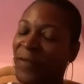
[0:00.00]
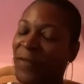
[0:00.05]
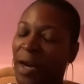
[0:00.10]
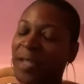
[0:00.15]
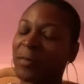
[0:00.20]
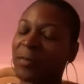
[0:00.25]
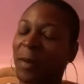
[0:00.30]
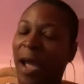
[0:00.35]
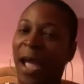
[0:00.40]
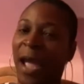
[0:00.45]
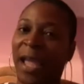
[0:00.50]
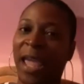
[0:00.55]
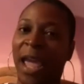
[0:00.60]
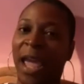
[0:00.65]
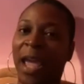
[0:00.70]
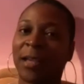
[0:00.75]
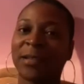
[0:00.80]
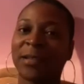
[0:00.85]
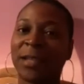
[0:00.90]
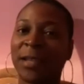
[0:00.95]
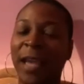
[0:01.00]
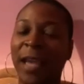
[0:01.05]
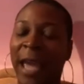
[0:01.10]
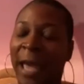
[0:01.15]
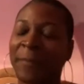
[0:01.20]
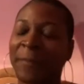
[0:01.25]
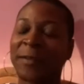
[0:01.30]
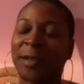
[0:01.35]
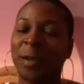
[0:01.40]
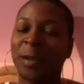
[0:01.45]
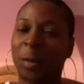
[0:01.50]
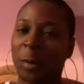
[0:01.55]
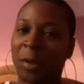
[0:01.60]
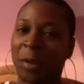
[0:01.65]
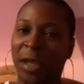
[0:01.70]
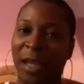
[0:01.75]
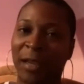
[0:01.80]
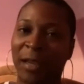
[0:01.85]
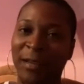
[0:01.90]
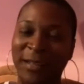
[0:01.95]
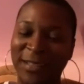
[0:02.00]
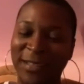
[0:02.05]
first podcast. Absolutely.